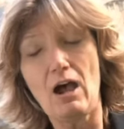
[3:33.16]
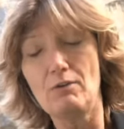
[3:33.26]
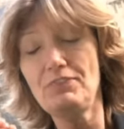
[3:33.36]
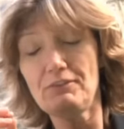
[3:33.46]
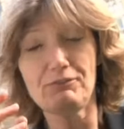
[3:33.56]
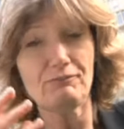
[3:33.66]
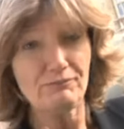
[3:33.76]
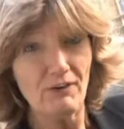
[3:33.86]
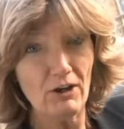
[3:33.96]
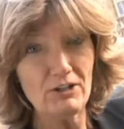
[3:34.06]
And the
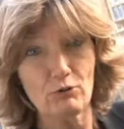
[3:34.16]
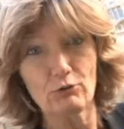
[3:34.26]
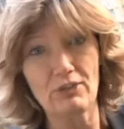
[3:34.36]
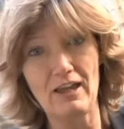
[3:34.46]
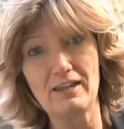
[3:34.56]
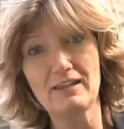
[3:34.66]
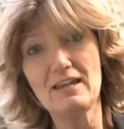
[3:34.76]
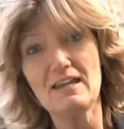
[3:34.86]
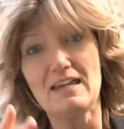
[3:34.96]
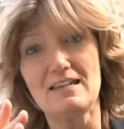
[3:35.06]
final thing
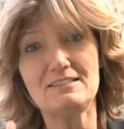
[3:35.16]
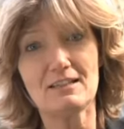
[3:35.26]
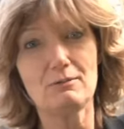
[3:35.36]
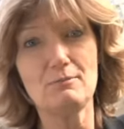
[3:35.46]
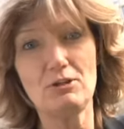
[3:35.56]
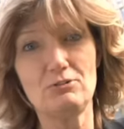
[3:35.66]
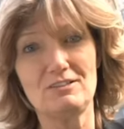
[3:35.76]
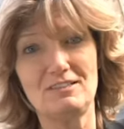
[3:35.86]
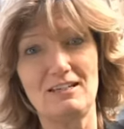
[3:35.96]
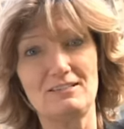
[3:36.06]
is the
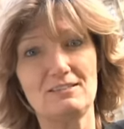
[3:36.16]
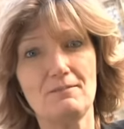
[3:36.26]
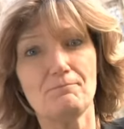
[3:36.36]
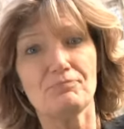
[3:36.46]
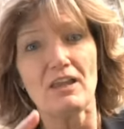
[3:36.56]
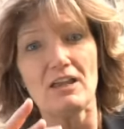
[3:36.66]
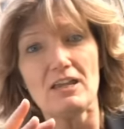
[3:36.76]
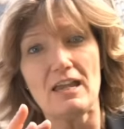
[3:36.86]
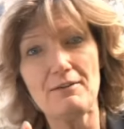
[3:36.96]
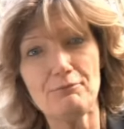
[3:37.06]
communities.
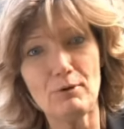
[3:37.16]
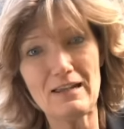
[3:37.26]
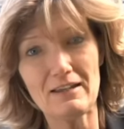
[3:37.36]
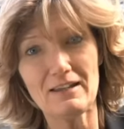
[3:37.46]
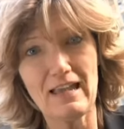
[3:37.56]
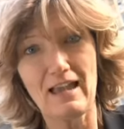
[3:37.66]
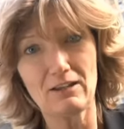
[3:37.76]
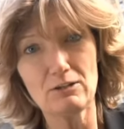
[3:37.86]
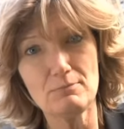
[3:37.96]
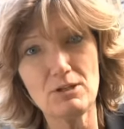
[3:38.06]
If we can
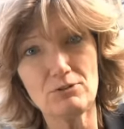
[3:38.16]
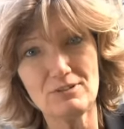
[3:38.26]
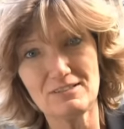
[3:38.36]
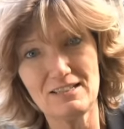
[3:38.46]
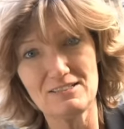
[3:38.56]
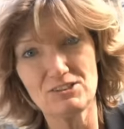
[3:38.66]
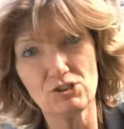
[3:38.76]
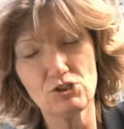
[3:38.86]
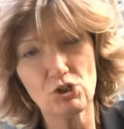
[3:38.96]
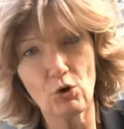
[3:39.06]
get communities
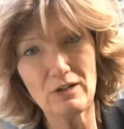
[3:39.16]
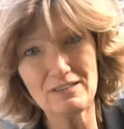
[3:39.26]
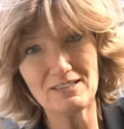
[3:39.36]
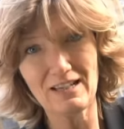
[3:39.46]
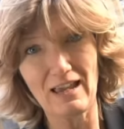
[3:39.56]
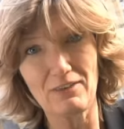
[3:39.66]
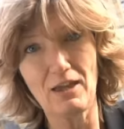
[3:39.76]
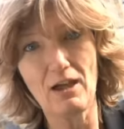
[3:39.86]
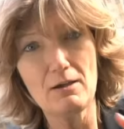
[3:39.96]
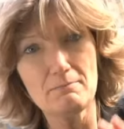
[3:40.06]
to join
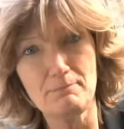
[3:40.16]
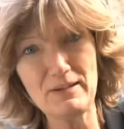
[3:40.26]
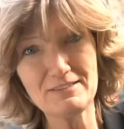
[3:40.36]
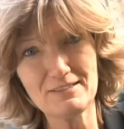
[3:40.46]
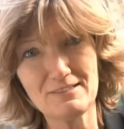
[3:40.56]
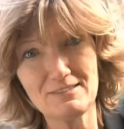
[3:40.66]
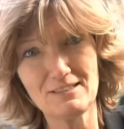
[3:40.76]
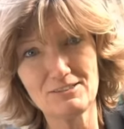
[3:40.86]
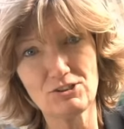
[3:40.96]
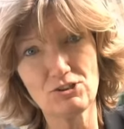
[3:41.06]
together,
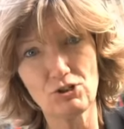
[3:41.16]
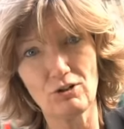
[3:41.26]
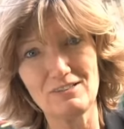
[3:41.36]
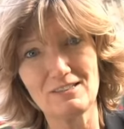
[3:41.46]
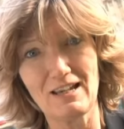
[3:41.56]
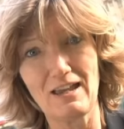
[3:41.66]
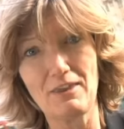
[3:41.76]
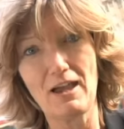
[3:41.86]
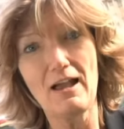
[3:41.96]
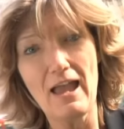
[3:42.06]
businesses to join
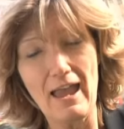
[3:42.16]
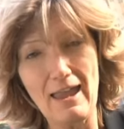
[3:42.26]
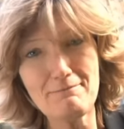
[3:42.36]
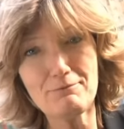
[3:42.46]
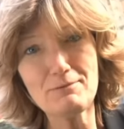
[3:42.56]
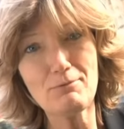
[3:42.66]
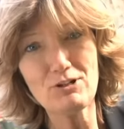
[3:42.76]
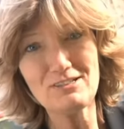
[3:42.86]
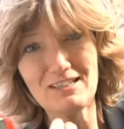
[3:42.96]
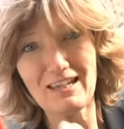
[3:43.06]
together,
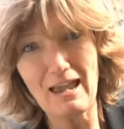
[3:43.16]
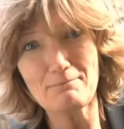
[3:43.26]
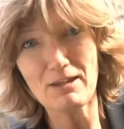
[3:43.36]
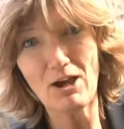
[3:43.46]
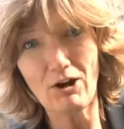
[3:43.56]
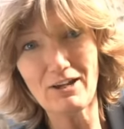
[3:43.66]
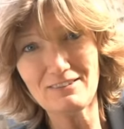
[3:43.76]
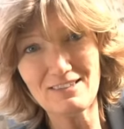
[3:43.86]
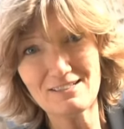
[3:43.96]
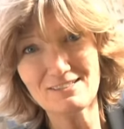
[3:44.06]
everybody to get
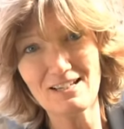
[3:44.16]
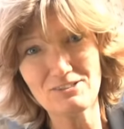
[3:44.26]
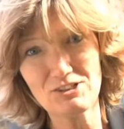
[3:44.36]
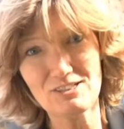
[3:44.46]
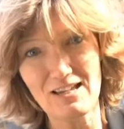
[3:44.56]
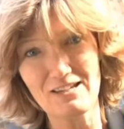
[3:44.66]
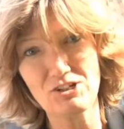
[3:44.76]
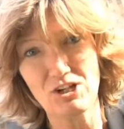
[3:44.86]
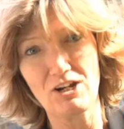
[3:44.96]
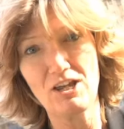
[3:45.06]
behind this
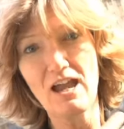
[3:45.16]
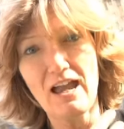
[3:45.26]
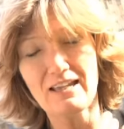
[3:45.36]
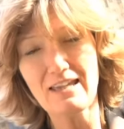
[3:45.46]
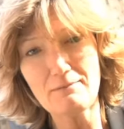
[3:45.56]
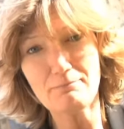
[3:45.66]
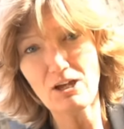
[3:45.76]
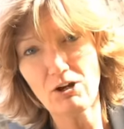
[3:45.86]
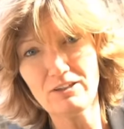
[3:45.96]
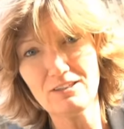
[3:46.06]
legislation, get
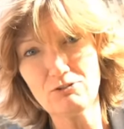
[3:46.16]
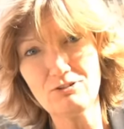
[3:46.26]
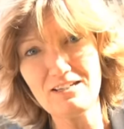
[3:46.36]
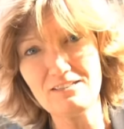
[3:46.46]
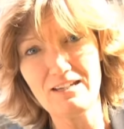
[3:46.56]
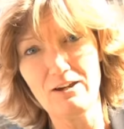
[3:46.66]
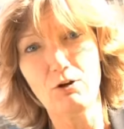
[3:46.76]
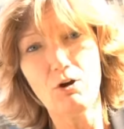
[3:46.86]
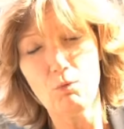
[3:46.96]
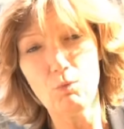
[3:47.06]
behind the Green
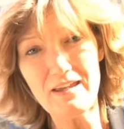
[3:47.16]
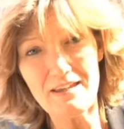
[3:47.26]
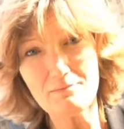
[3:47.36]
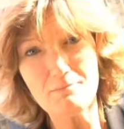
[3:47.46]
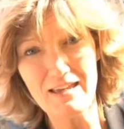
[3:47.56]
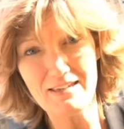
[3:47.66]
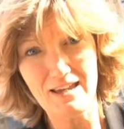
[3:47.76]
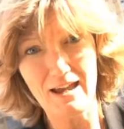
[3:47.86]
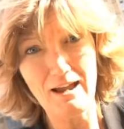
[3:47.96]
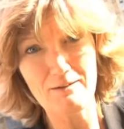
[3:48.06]
Deal, we can make
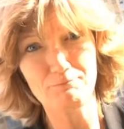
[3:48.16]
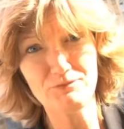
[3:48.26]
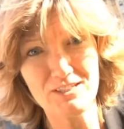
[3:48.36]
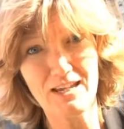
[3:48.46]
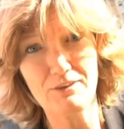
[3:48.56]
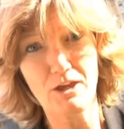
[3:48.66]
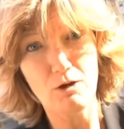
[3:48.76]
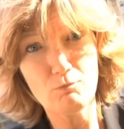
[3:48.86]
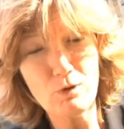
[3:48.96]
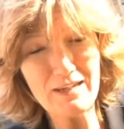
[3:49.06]
it happen
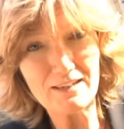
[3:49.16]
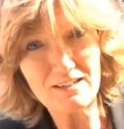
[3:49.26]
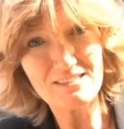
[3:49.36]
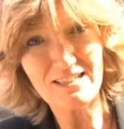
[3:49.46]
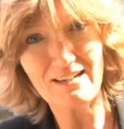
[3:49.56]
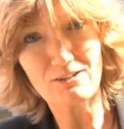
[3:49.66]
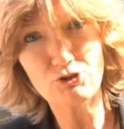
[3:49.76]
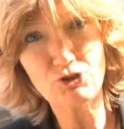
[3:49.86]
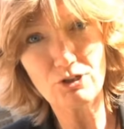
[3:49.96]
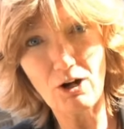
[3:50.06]
together and we can take
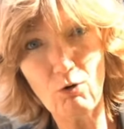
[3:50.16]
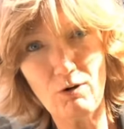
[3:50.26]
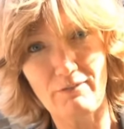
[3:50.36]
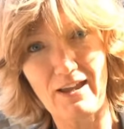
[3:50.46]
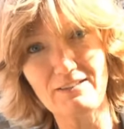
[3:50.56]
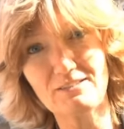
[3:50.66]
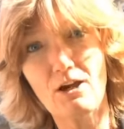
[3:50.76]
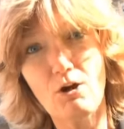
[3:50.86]
control of it.